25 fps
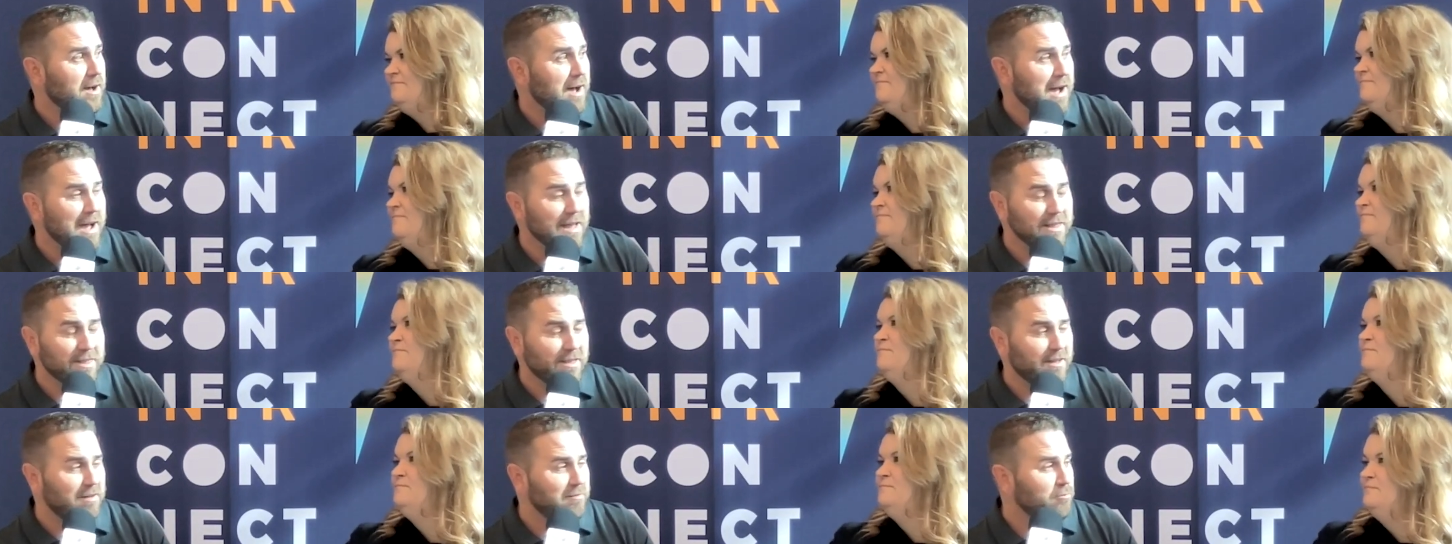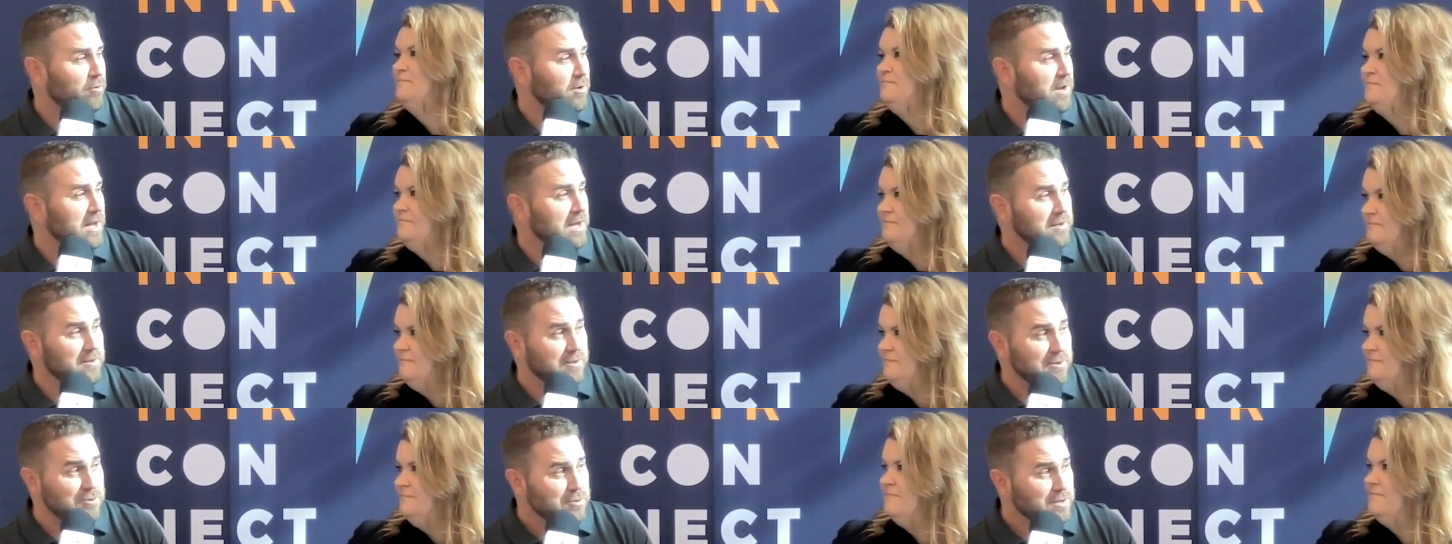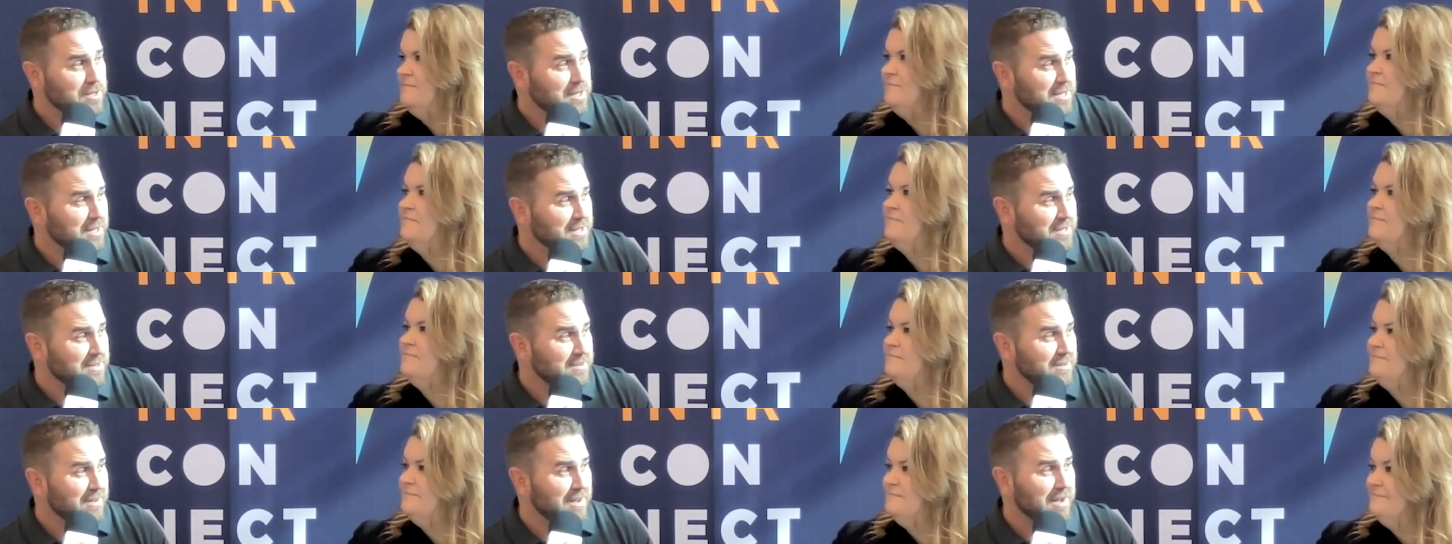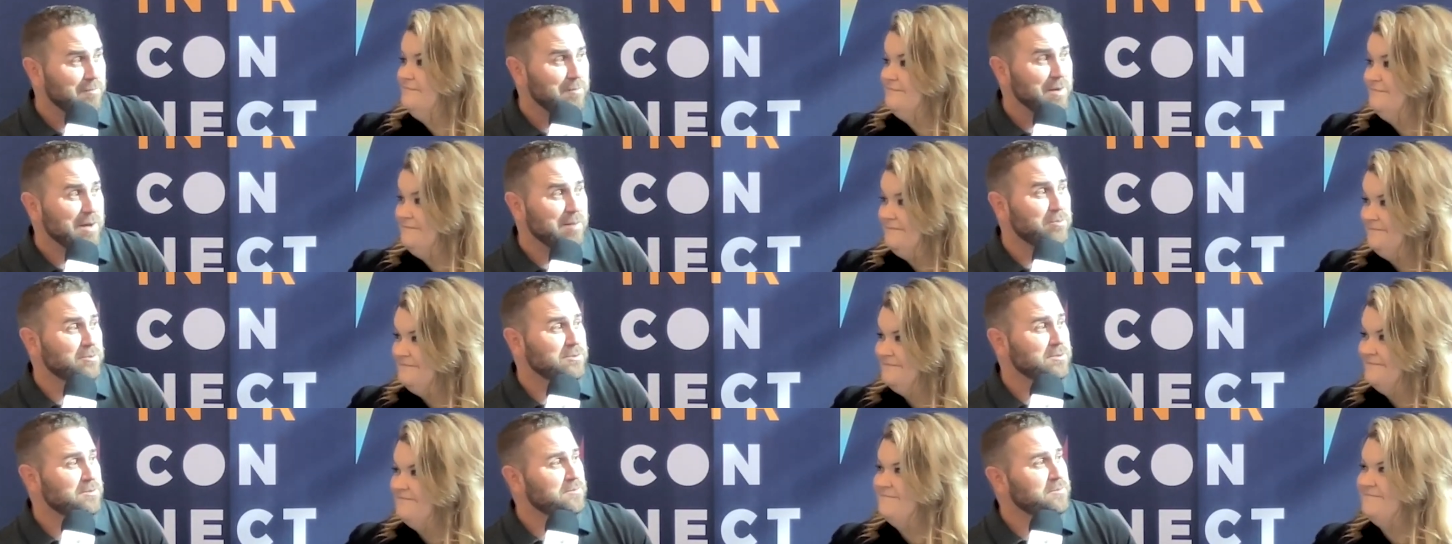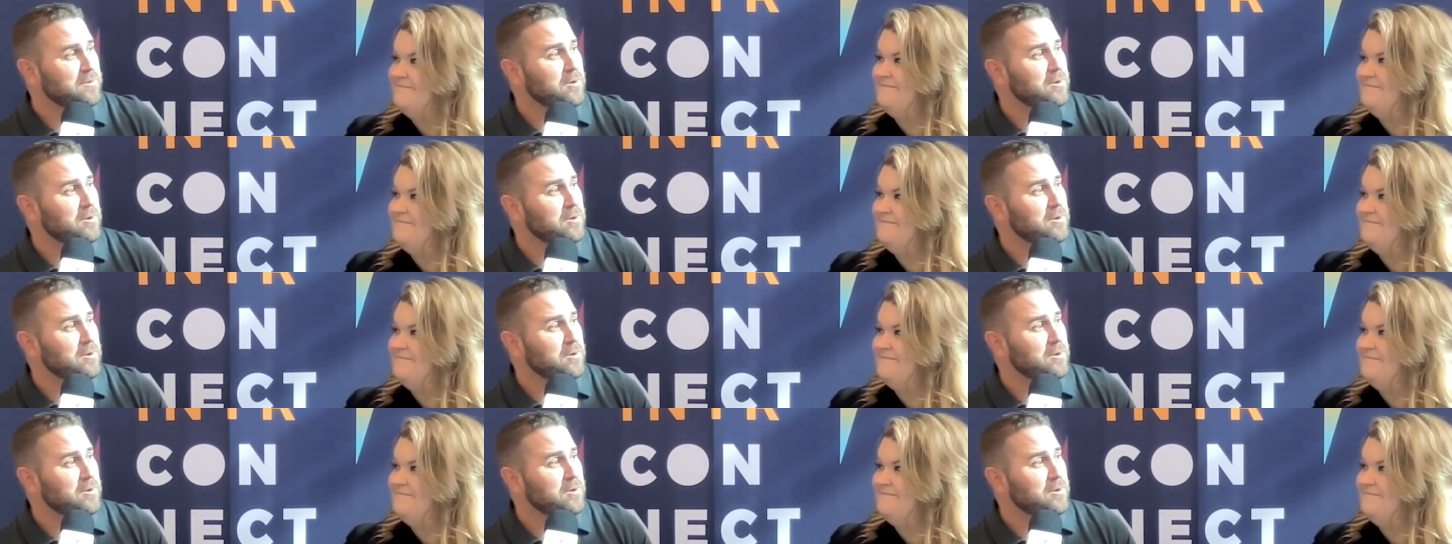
Speaker 1: I love what I do again. I'm able to